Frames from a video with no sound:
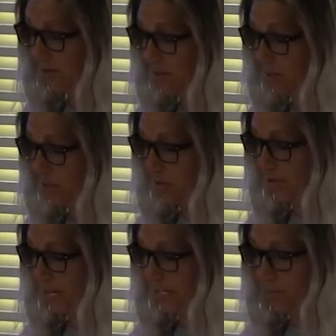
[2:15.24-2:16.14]
from this
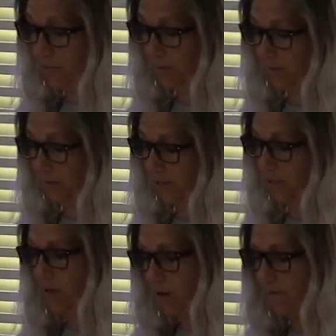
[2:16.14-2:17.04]
degree has been a
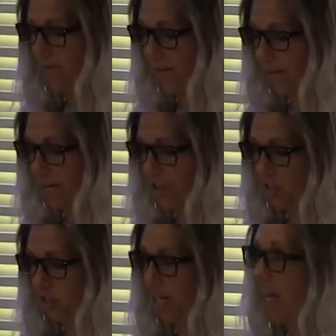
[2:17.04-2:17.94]
great
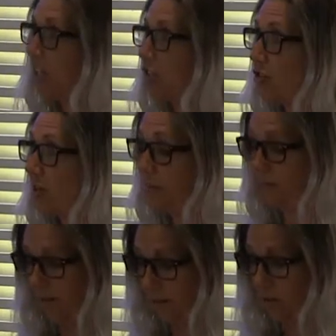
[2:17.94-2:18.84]
foundation and
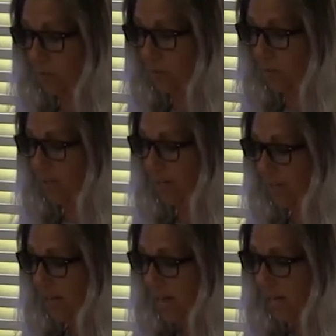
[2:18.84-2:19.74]
extremely valuable
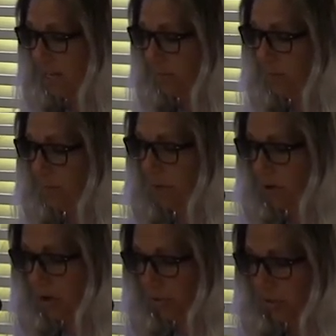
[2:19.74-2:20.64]
and can be
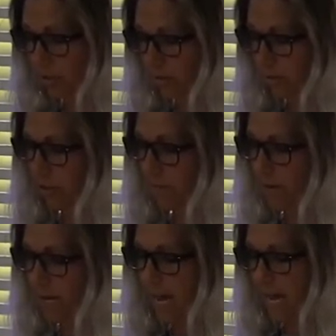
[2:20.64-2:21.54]
applied to
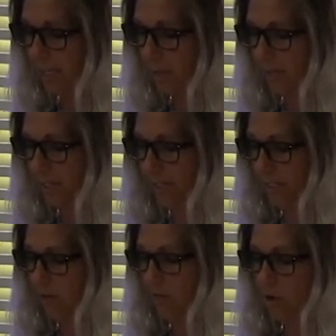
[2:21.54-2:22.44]
many
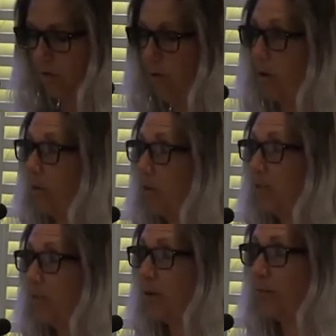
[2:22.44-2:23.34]
aspects of my role
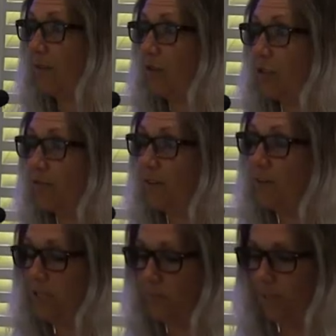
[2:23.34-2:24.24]
as Brighter Futures
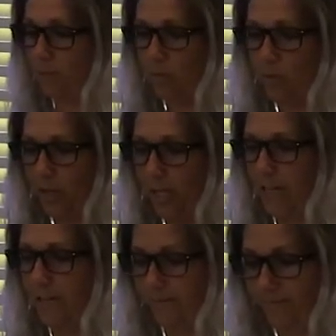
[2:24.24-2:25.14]
Family Development Worker.